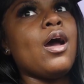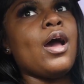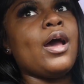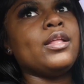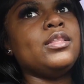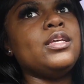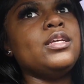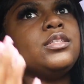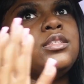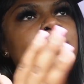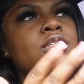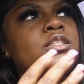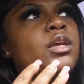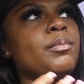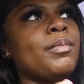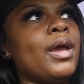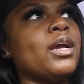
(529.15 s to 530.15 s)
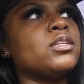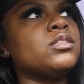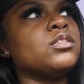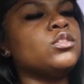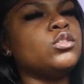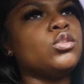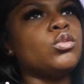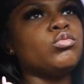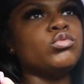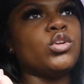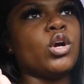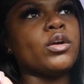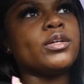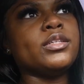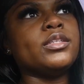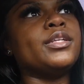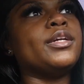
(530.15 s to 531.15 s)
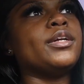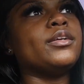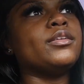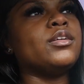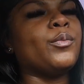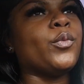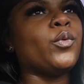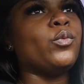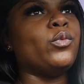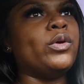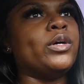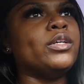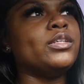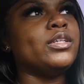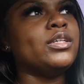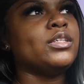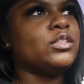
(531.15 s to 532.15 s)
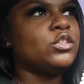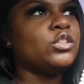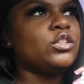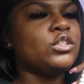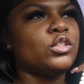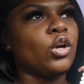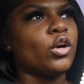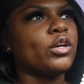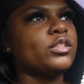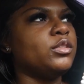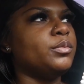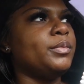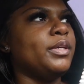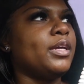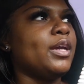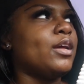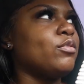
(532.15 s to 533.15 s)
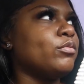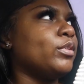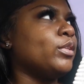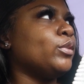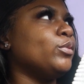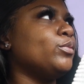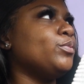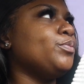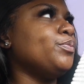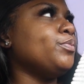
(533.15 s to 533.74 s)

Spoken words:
I think TJ Maxx is so dark in there, number one. It's just dark to me. I don't know.